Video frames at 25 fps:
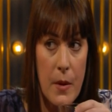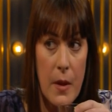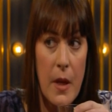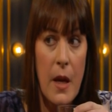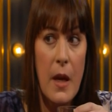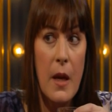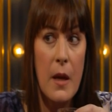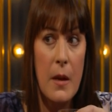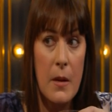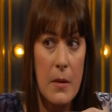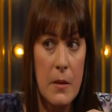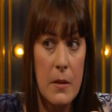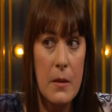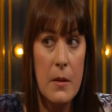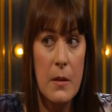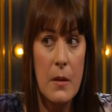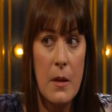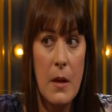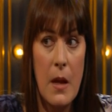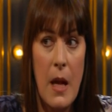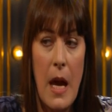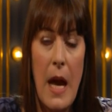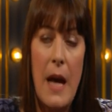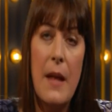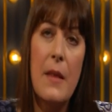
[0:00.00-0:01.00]
Yeah.
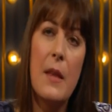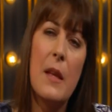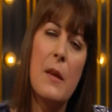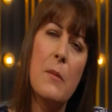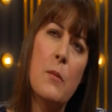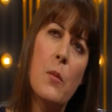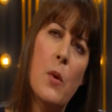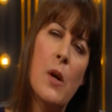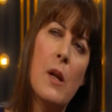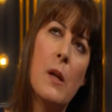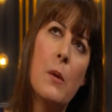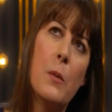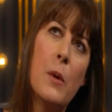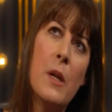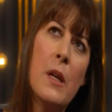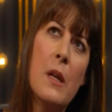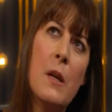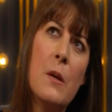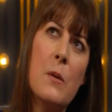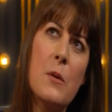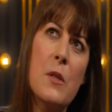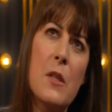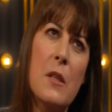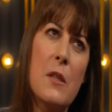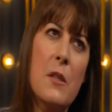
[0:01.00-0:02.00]
And then, well, when
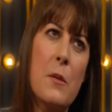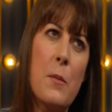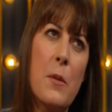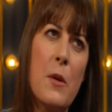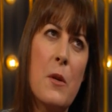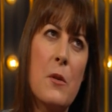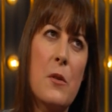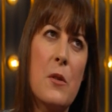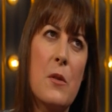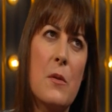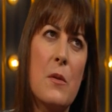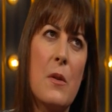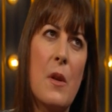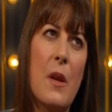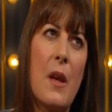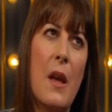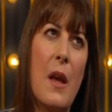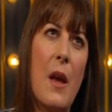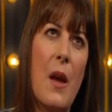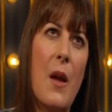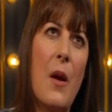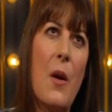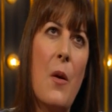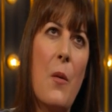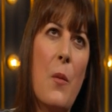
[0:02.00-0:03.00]
I suppose,
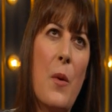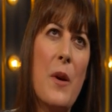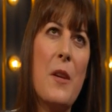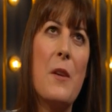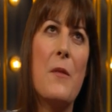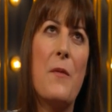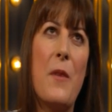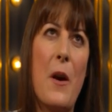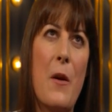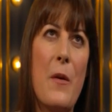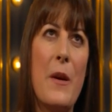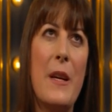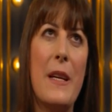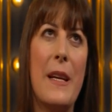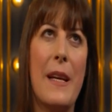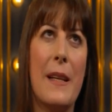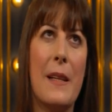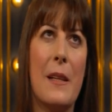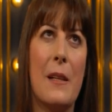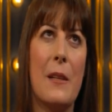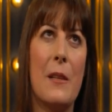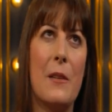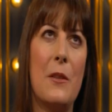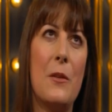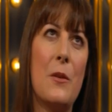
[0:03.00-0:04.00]
when you're very
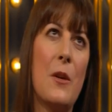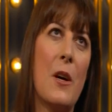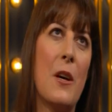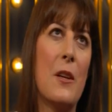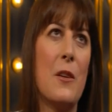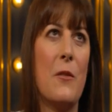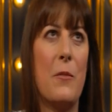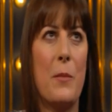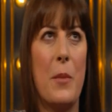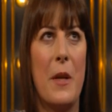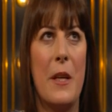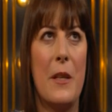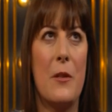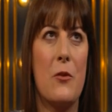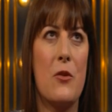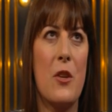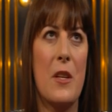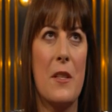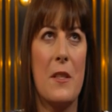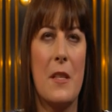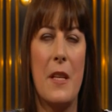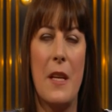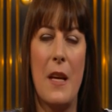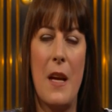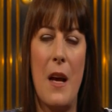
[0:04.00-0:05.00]
little, you kind of play
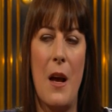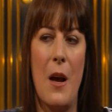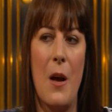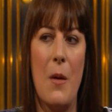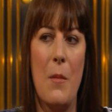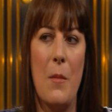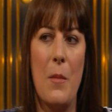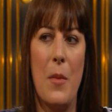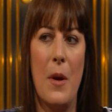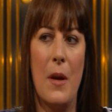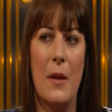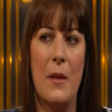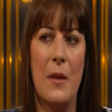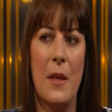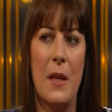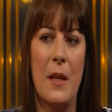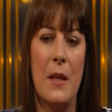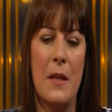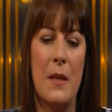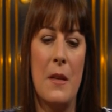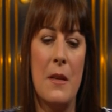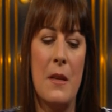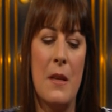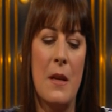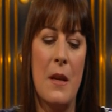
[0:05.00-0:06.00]
dressing up, and
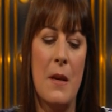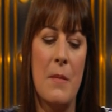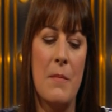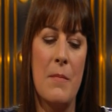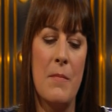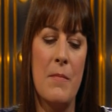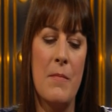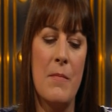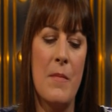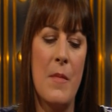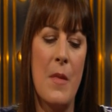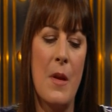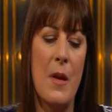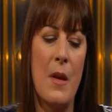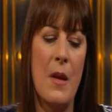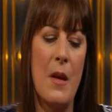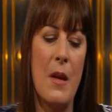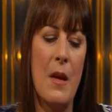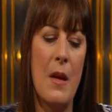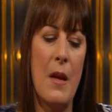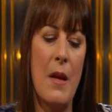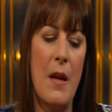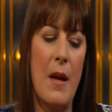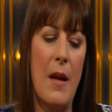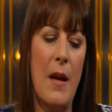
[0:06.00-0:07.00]
then
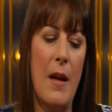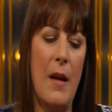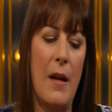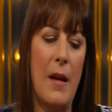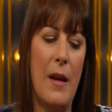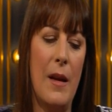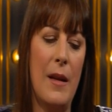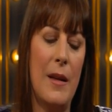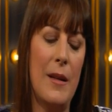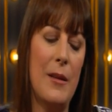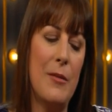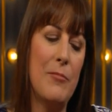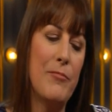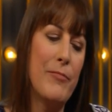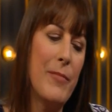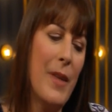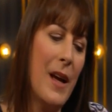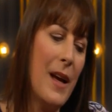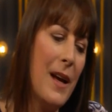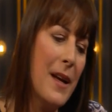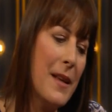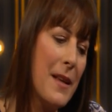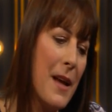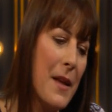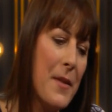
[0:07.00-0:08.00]

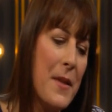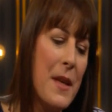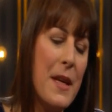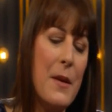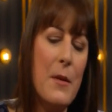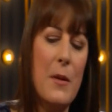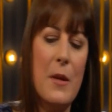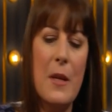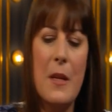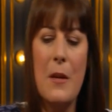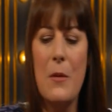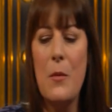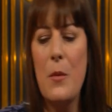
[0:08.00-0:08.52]
I think you